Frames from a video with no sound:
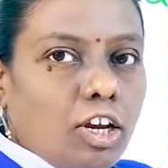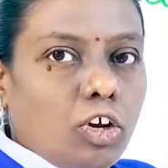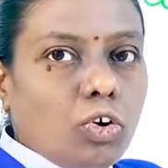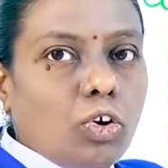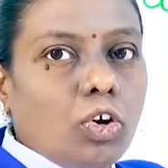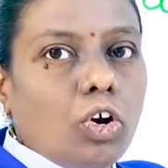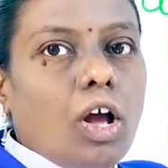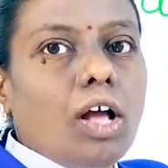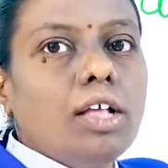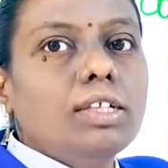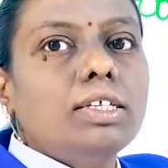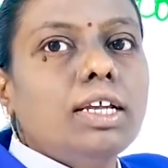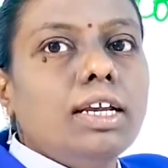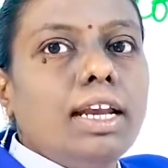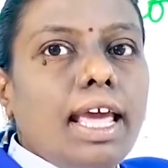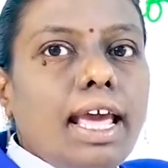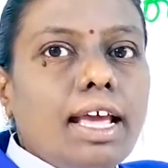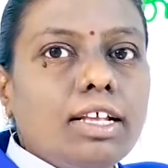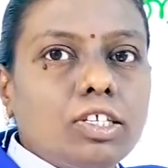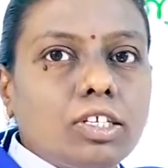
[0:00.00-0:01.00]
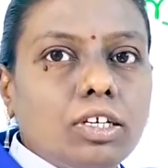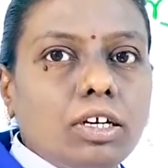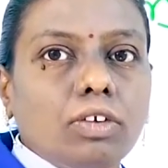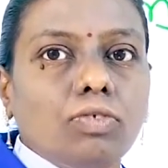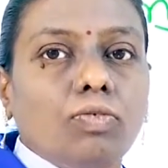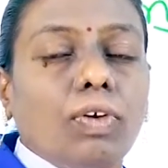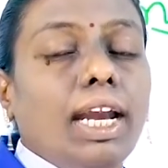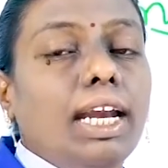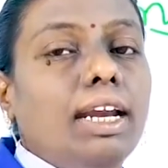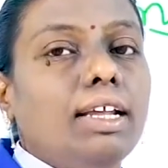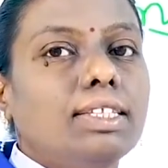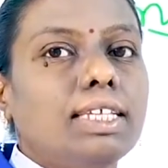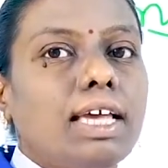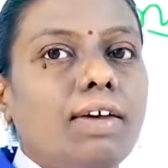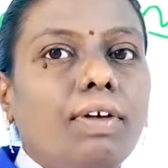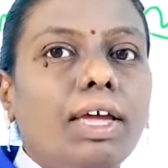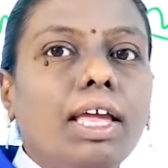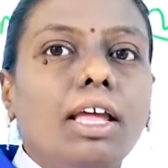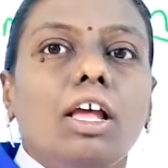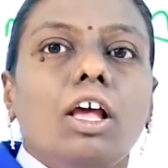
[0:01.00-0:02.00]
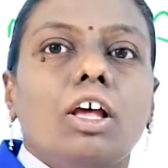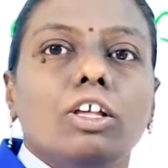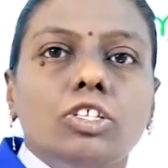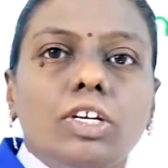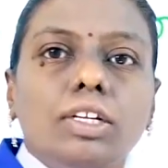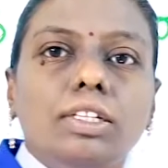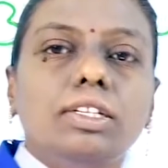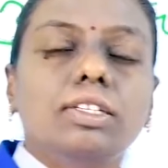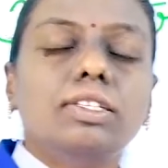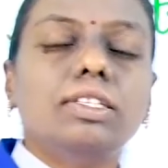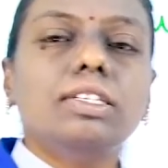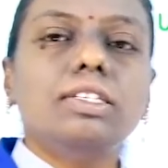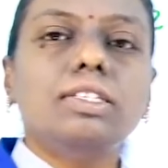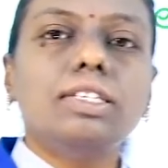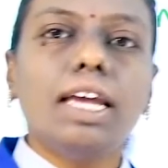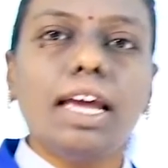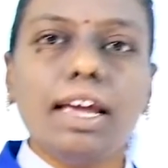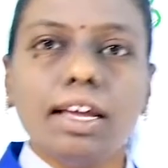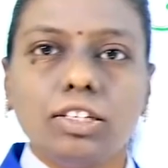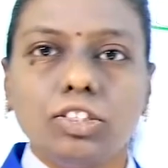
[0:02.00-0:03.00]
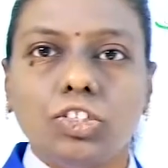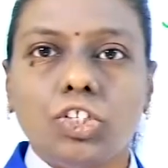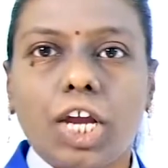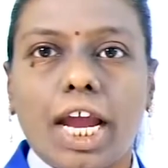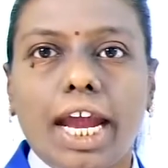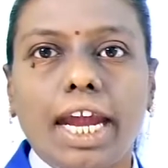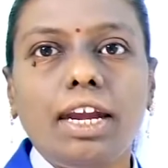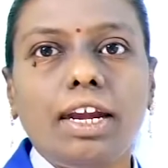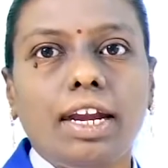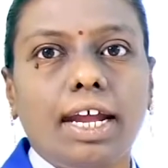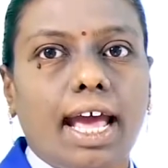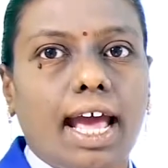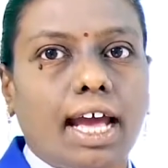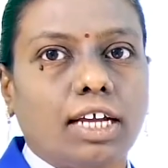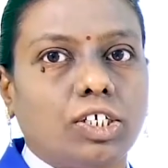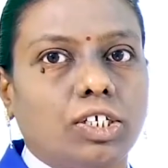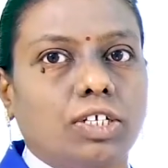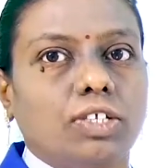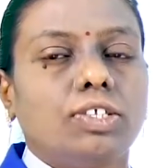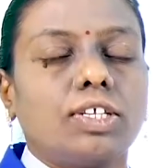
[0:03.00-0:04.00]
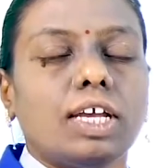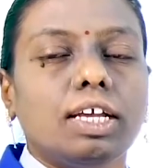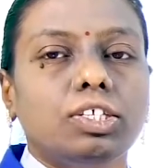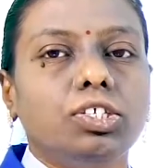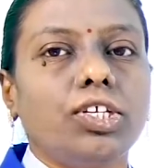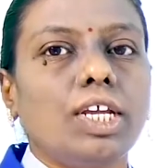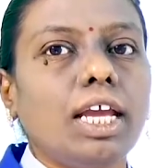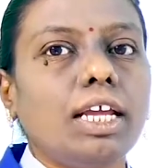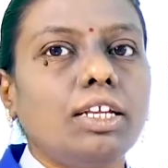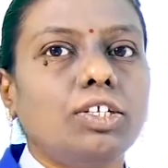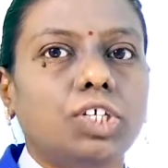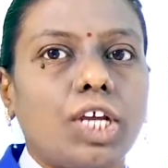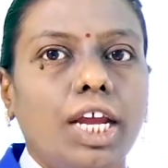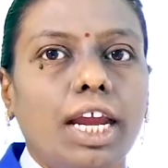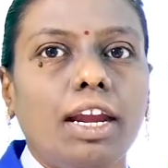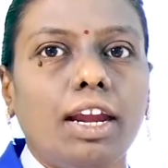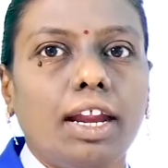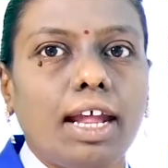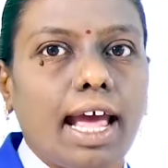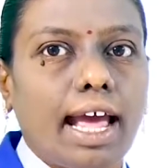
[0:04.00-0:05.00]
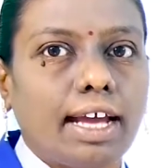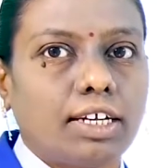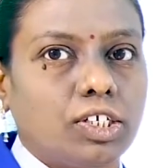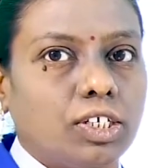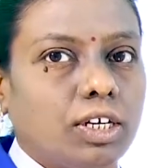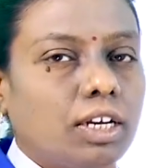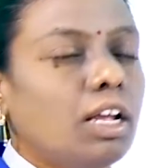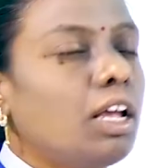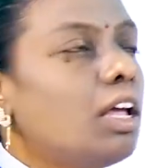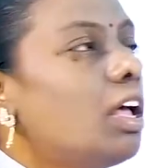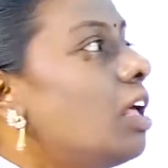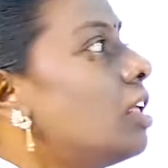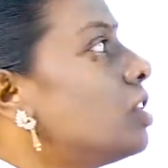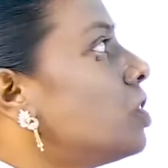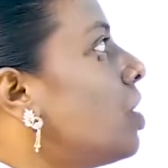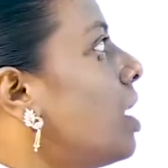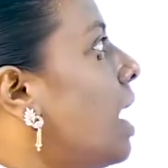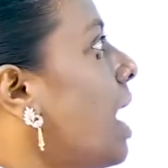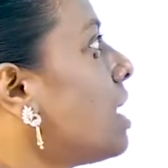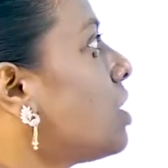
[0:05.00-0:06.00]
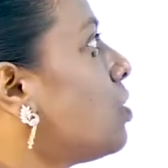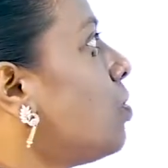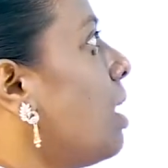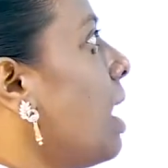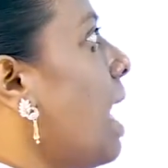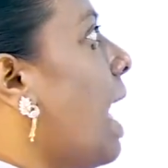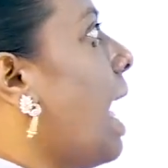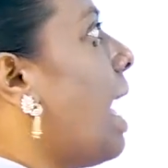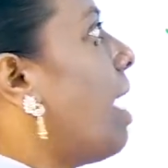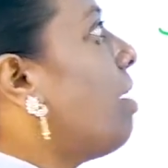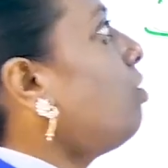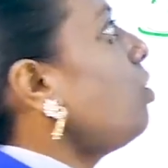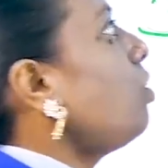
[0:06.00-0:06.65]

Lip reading: neutrons and next 27. So this is a chain reaction, sustained chain reaction. So next we have